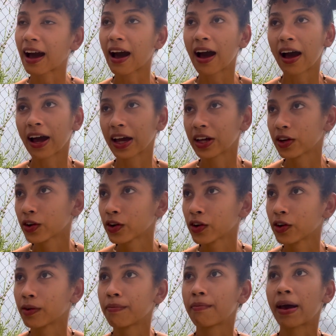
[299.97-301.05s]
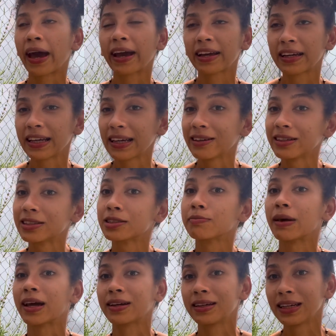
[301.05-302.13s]
iron, manganese,
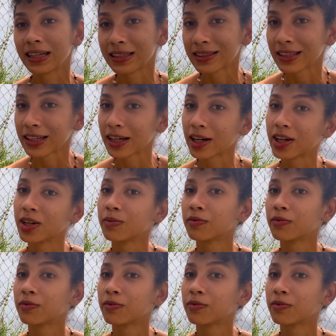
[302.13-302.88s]
magnesium,